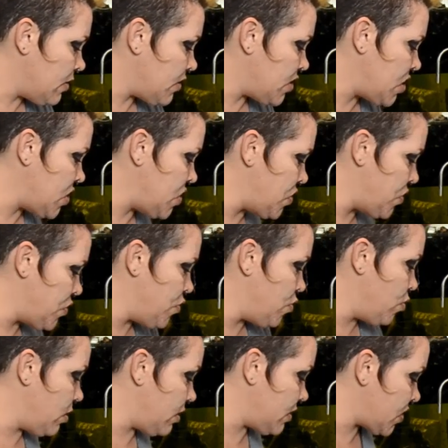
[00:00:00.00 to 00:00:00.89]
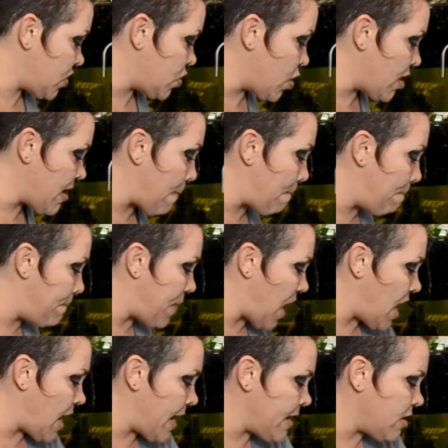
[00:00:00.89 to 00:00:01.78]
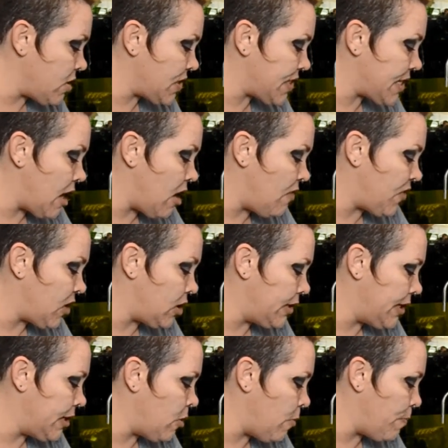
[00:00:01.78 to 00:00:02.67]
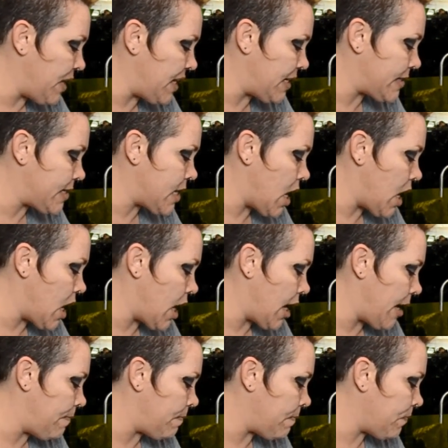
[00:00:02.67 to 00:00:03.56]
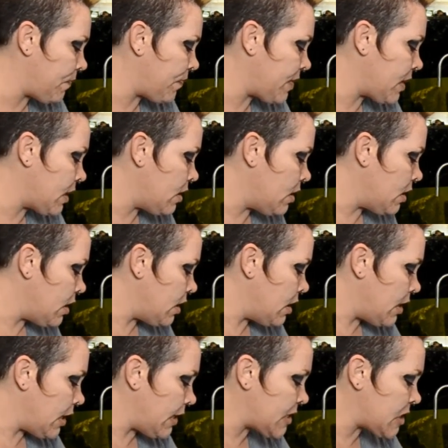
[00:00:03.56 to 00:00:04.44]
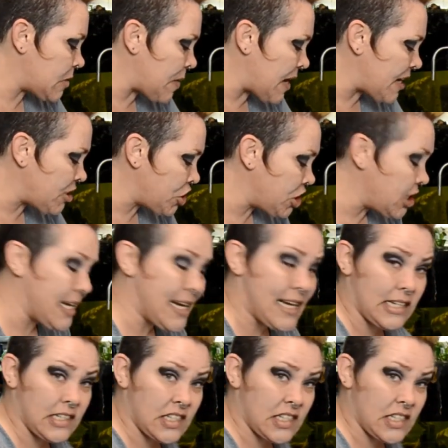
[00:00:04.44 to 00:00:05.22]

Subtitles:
to sort of buy yourself a little bit of time, especially in a